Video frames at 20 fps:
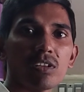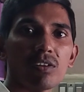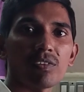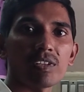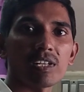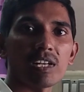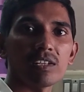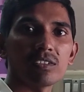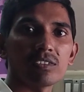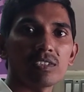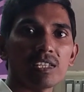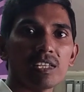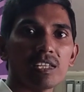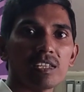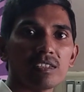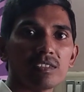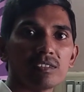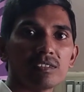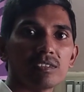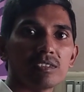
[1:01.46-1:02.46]
of
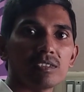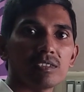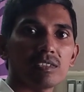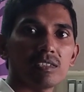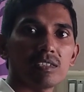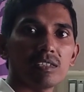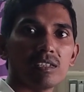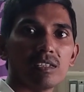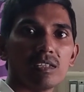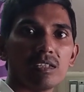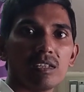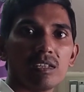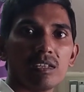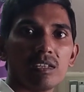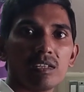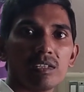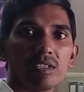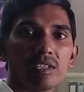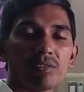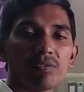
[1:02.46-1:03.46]
energy is
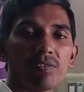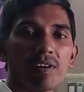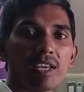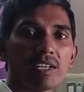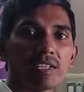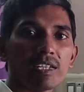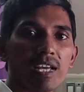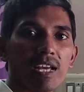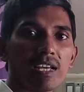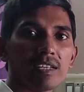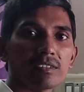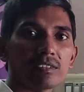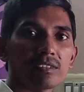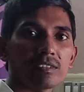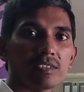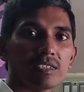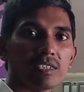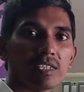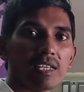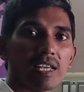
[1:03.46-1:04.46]
defined
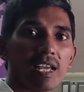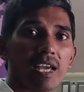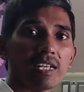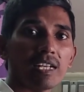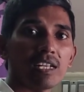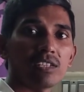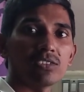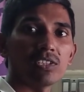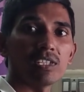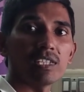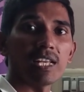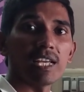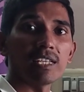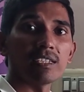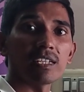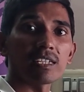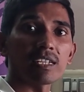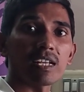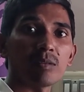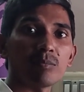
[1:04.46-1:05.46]
as energy
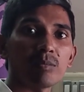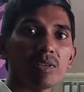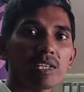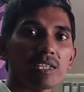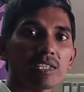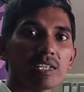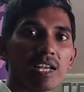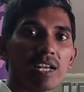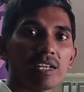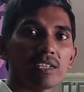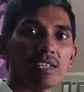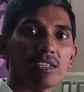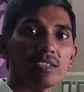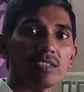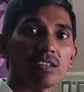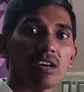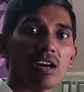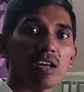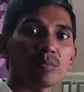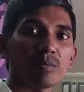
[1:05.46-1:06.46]
neither can be
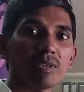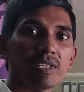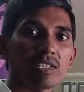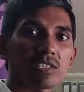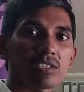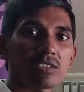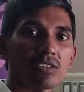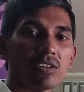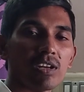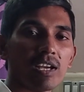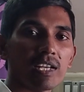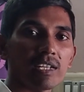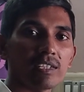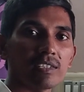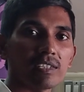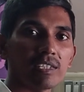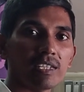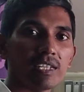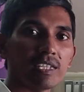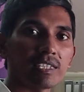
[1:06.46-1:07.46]
created nor be destroyed.
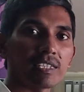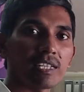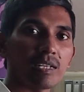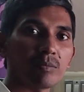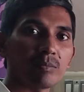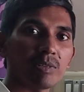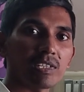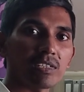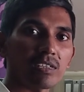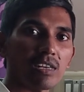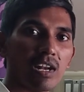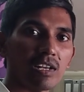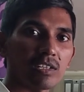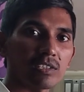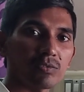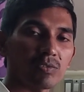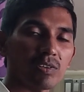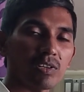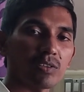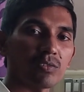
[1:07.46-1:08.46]
It can be
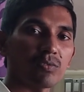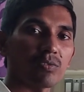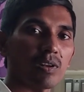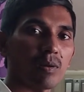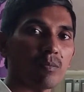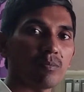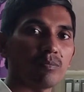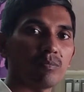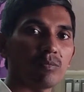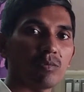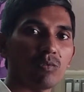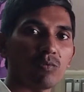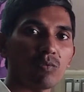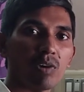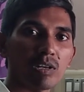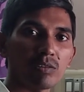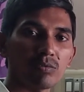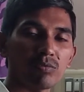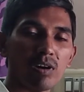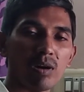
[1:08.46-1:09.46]
transferred from
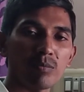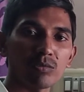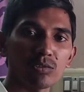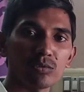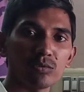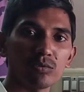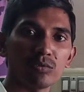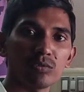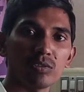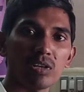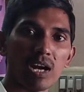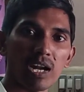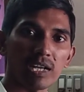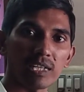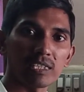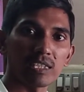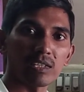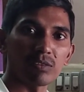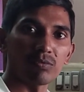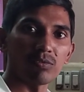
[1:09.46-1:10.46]
one form to
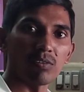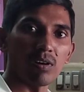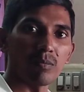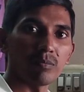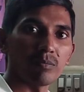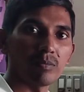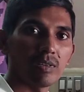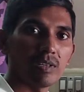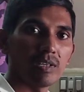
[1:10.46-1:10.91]
another form.